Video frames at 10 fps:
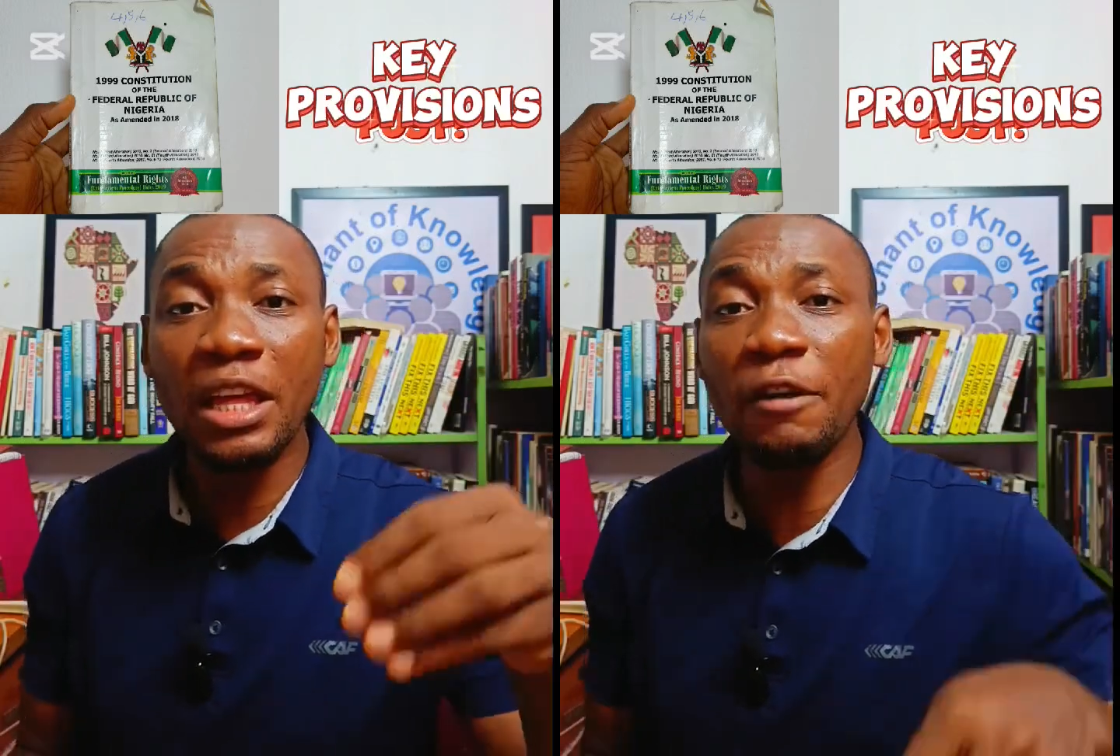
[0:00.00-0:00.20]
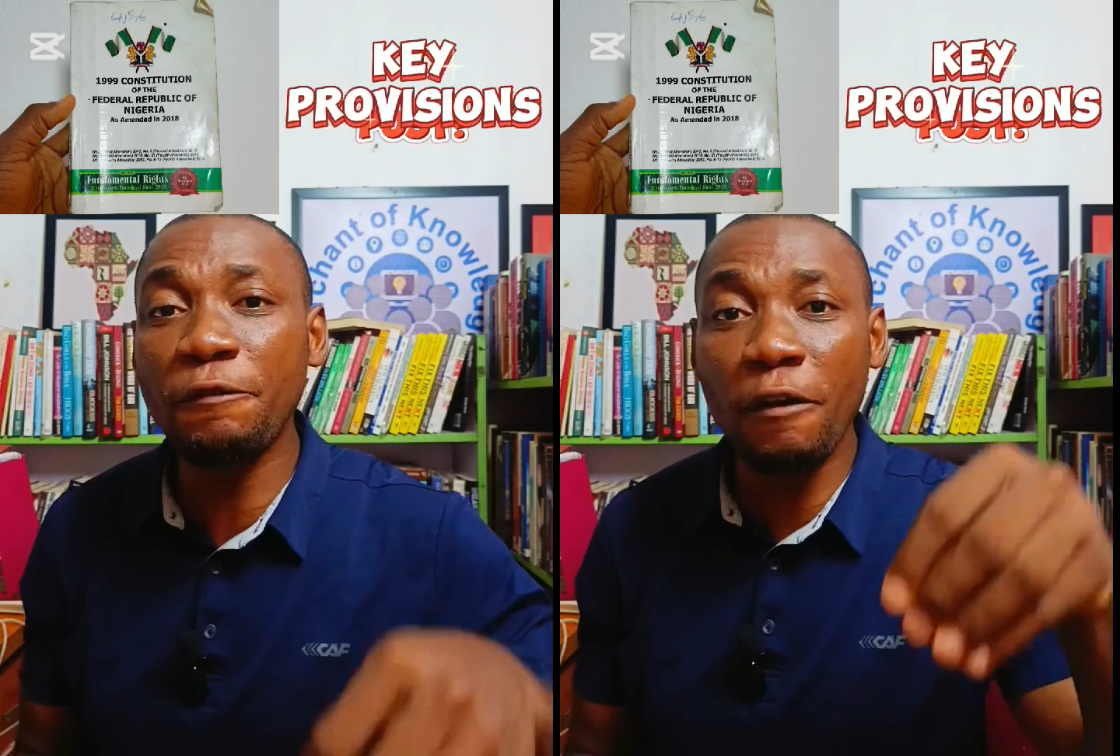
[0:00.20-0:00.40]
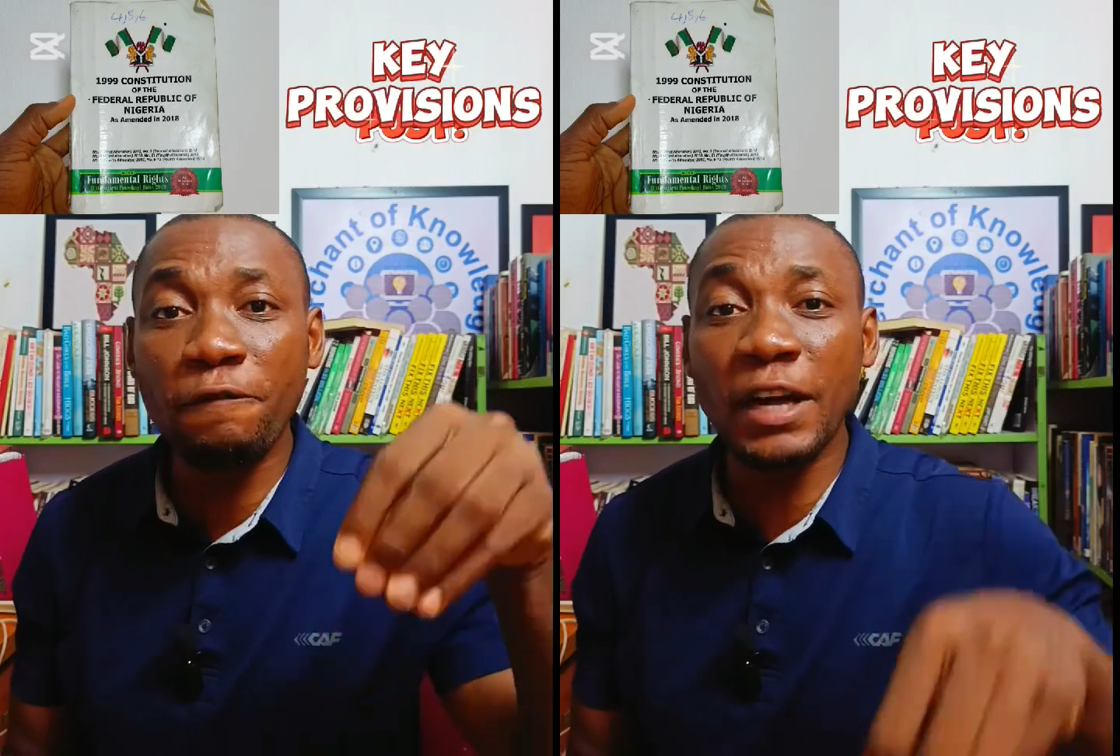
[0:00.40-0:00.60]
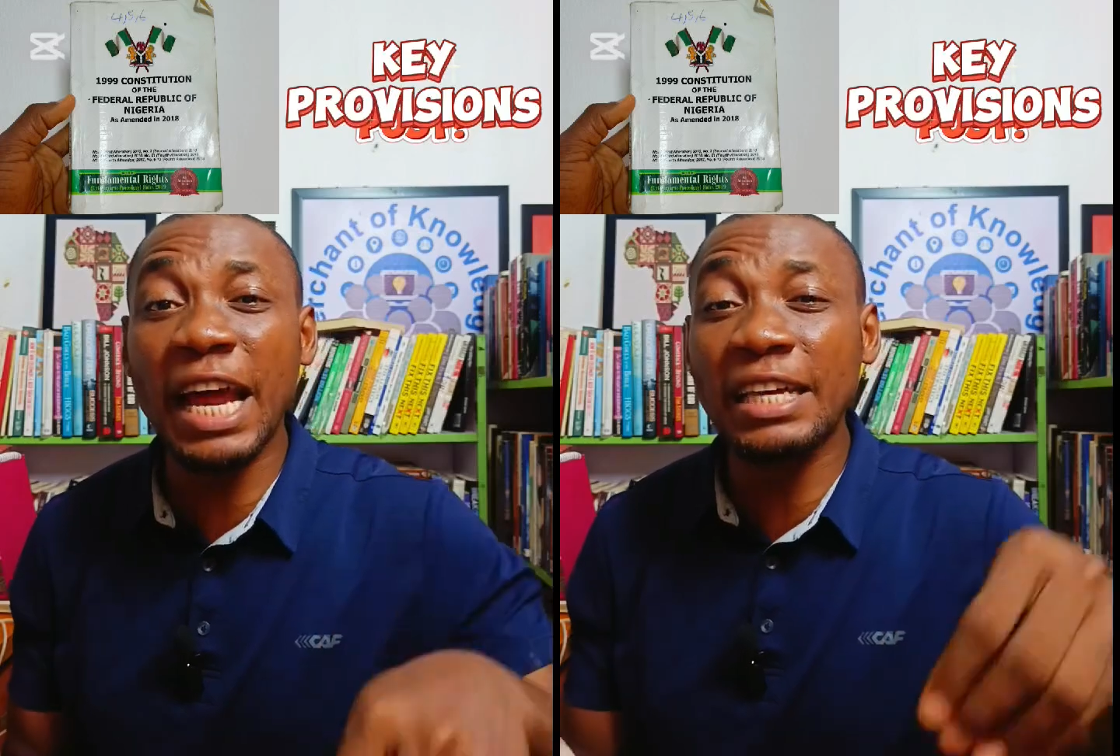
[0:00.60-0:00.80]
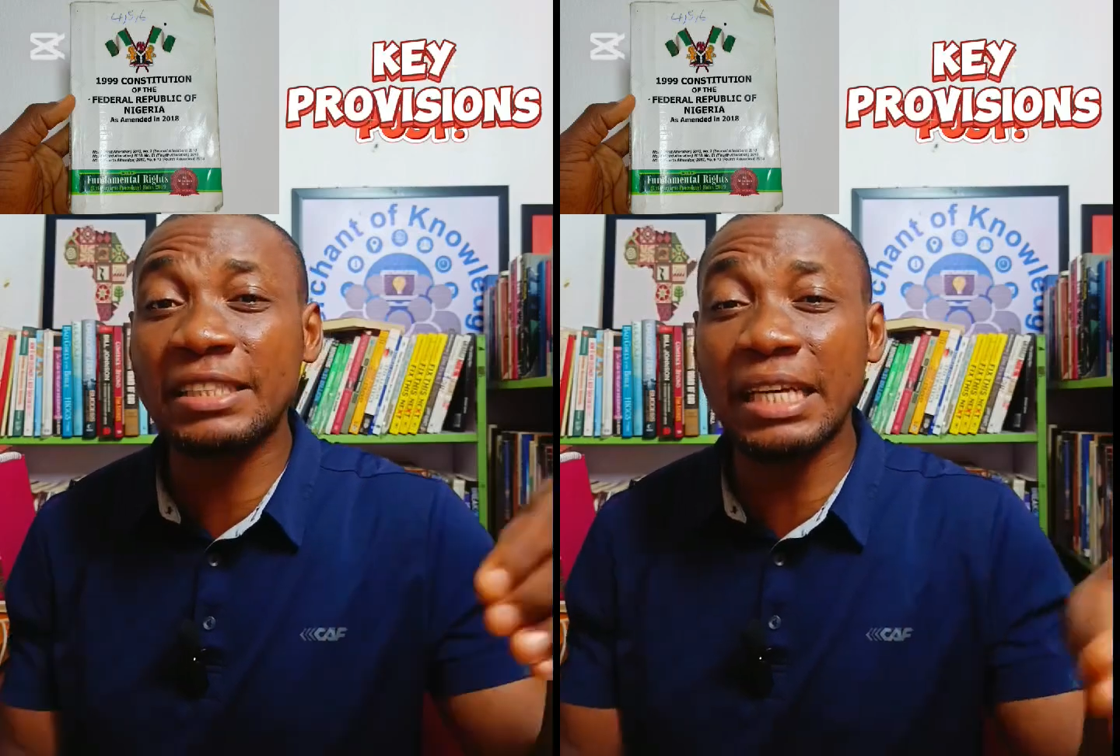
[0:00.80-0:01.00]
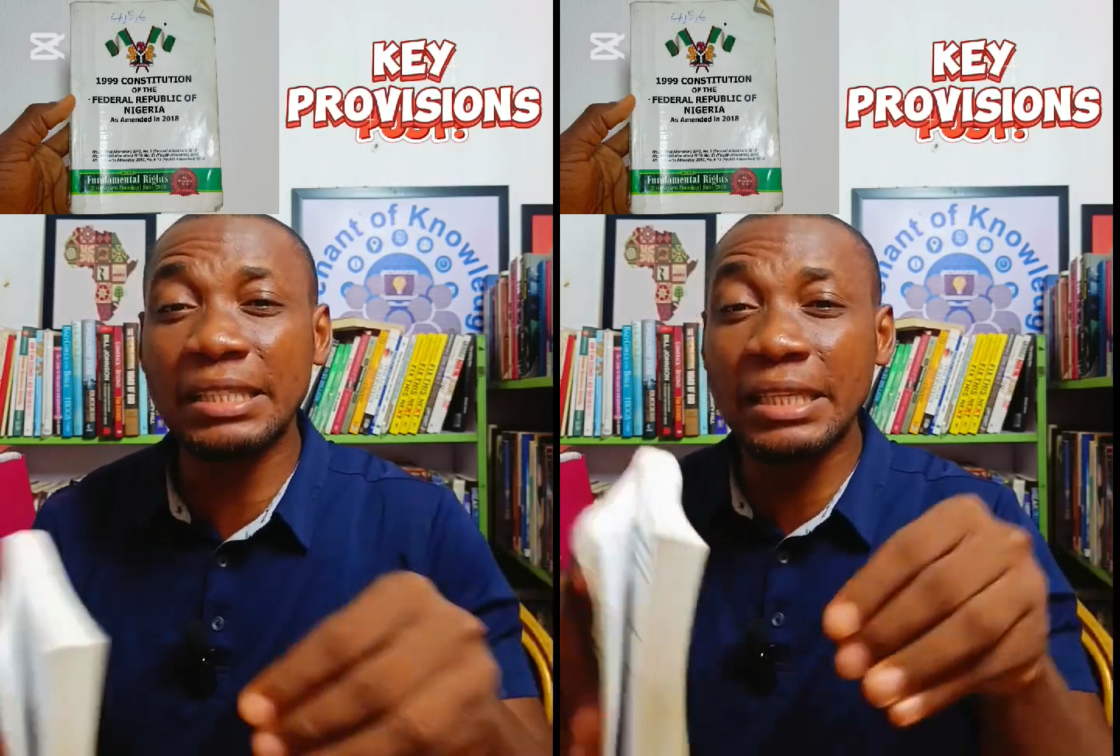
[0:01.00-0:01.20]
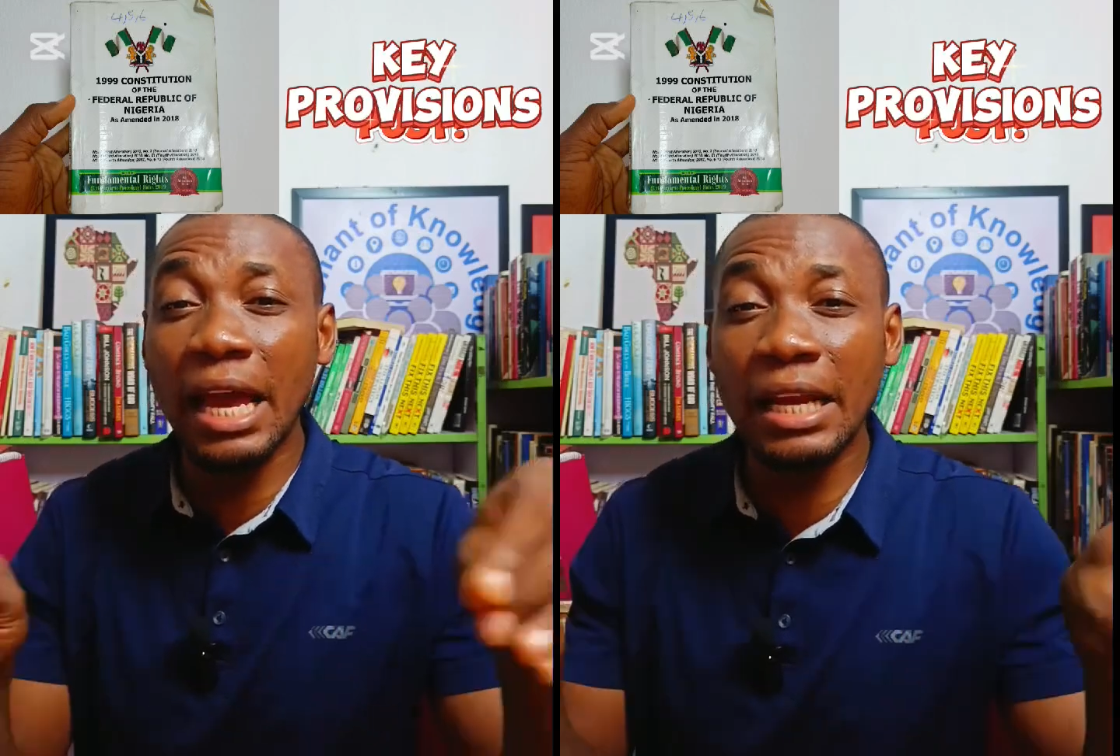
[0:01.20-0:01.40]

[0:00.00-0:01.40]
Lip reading: If your father is setting